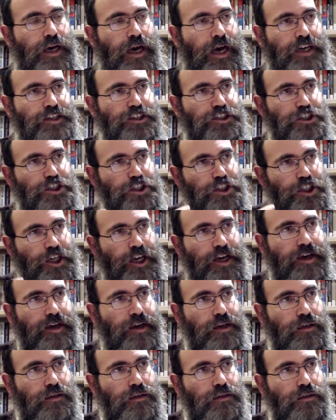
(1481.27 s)
and
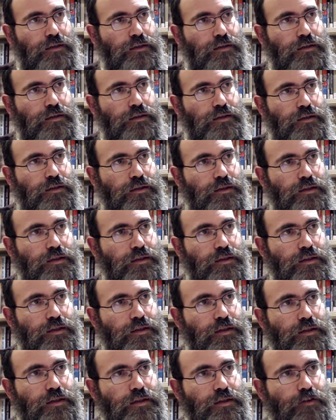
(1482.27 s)
share
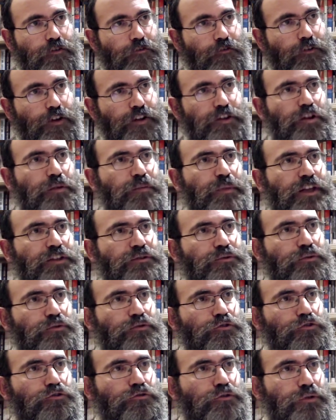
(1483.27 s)
fundamental
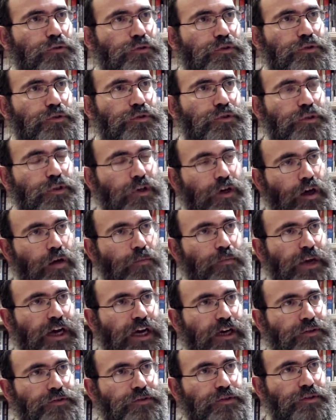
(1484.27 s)
truths
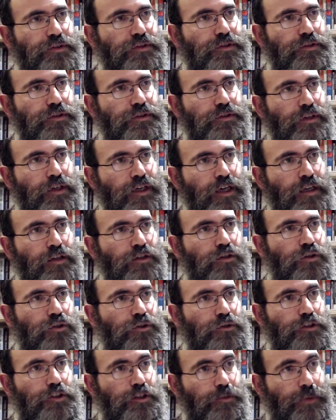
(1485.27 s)
about
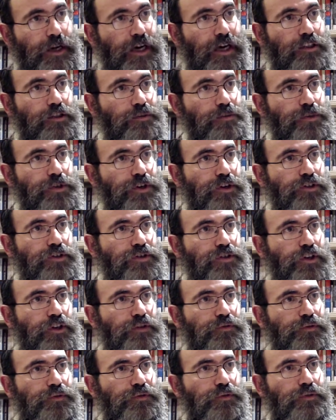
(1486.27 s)
Elokus, about Atzmos Ein Sof.
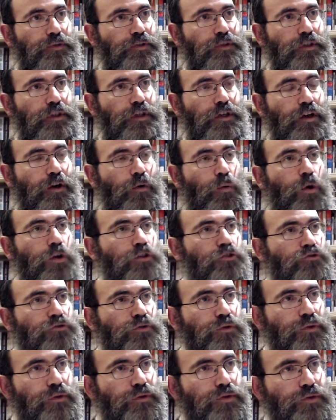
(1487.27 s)
What
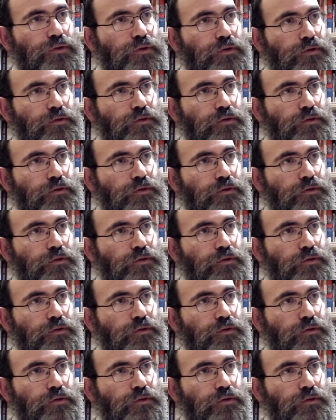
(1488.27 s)
truths?